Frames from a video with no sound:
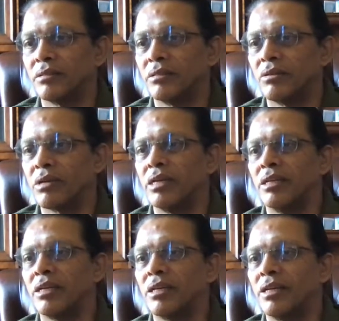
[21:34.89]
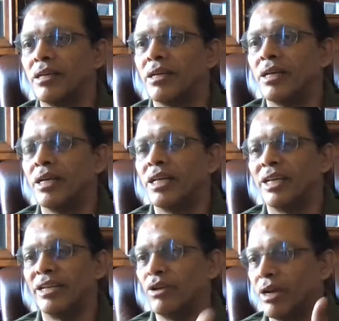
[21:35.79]
Okay?
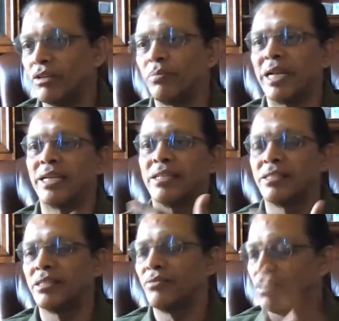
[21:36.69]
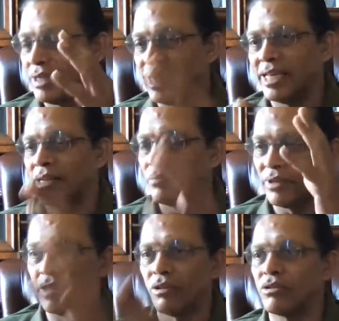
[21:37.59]
And you have to practice it. If you need help, we
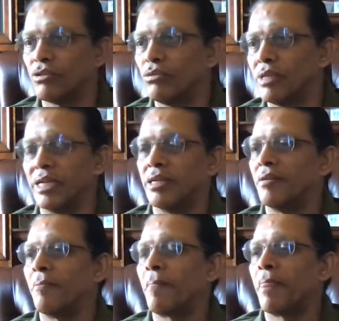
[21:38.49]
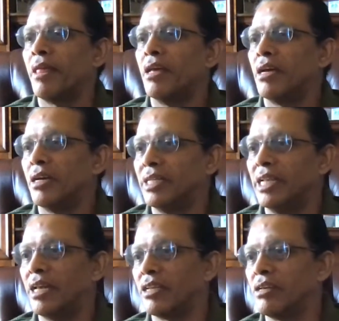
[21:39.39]
can also do that. Anil,
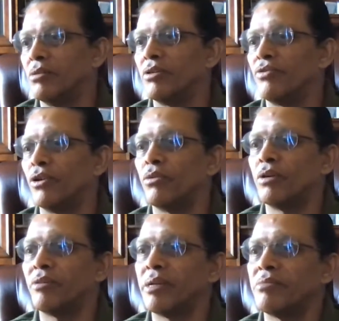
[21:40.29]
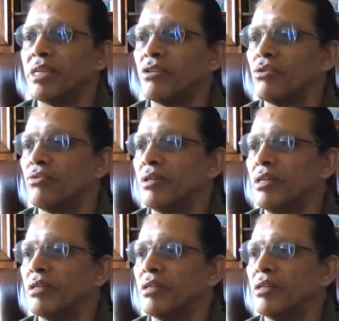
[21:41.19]
are you able to follow whatever I'm saying so far?